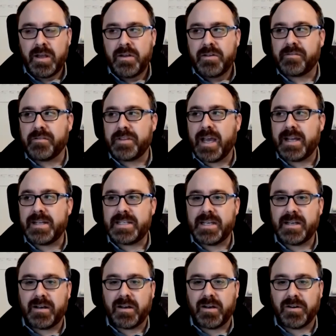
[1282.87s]
So the idea
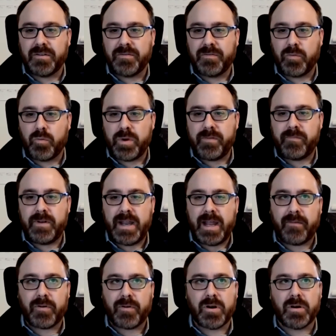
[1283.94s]
of, we've
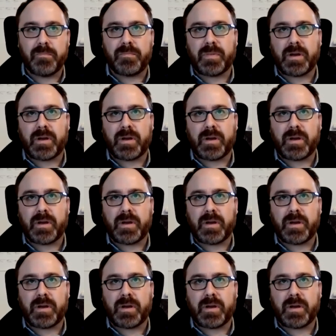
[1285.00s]
never